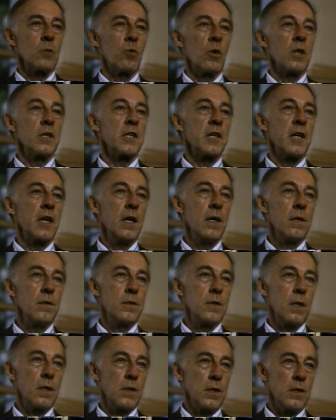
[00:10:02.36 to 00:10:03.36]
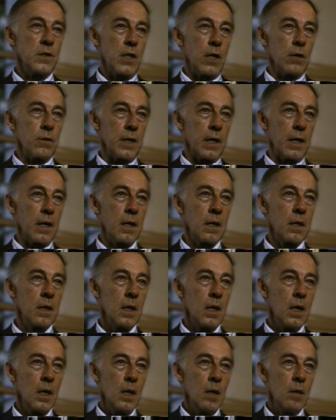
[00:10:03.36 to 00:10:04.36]
one kid says he's guilty,
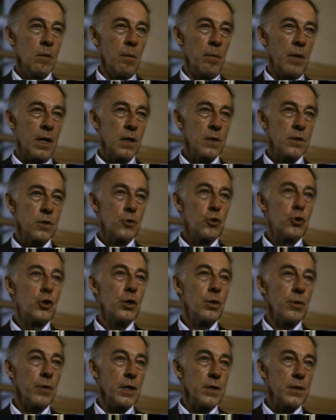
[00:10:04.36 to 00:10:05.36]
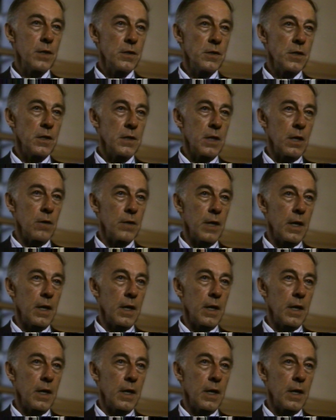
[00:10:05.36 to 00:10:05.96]
but because a jury says he's guilty.